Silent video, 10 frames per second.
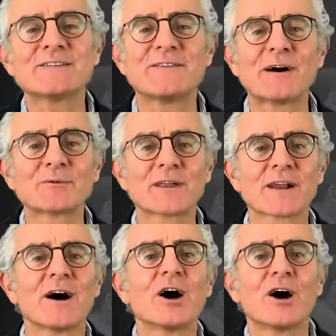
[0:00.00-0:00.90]
the
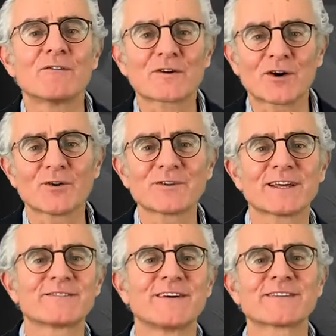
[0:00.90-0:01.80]
founder of Conti
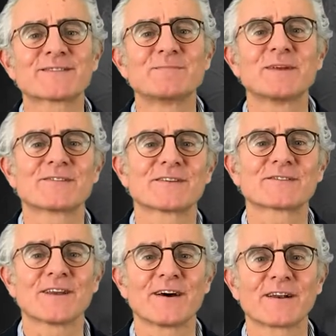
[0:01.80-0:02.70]
Advanced
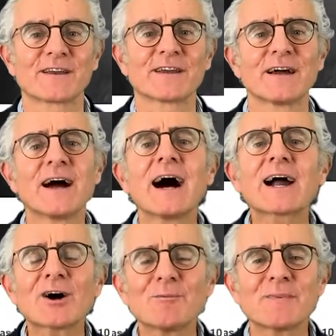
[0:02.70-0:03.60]
Business Learning, a
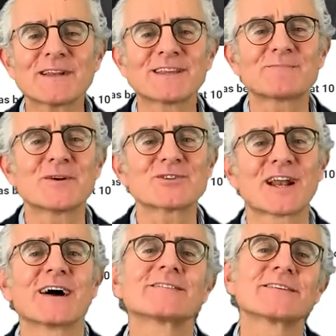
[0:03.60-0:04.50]
company that
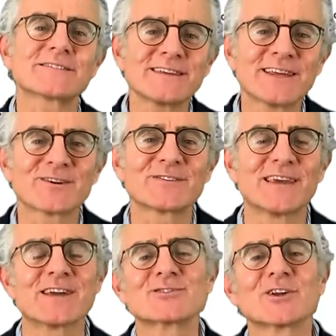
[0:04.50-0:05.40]
specializes in
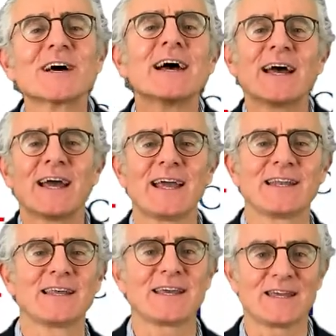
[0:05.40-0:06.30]
negotiation
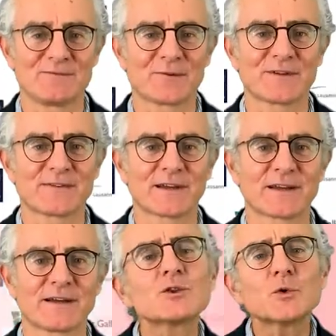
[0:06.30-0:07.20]
and influencing.
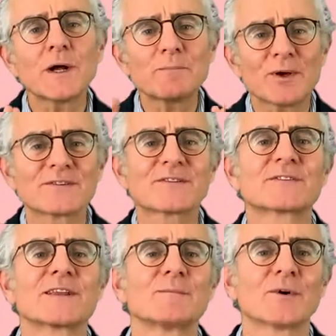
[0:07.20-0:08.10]
To help you
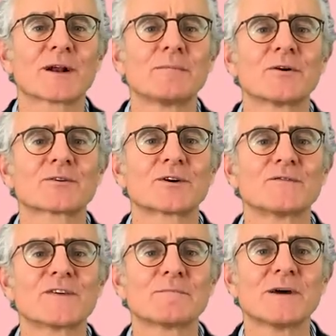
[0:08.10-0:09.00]
understand more about
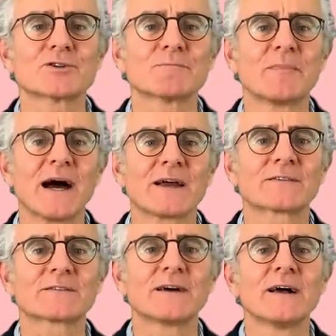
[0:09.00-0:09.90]
confirmation
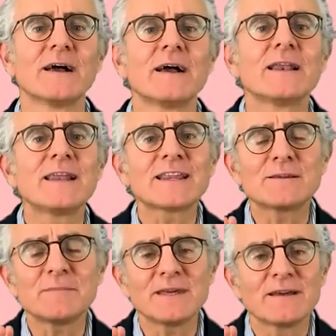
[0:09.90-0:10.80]
bias,
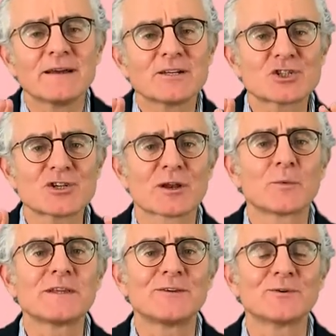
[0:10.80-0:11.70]
let me share
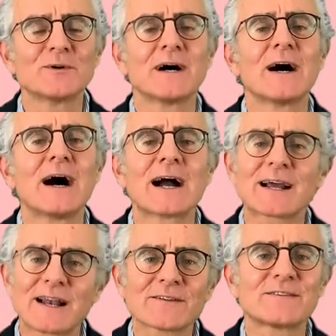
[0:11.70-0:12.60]
with you a
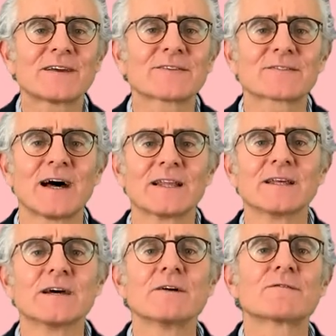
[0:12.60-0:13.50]
classical
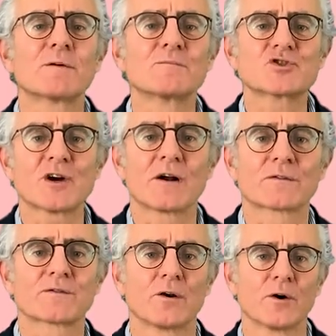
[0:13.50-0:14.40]
study from
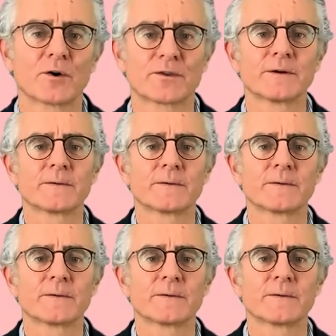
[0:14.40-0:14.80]
Charles Lord.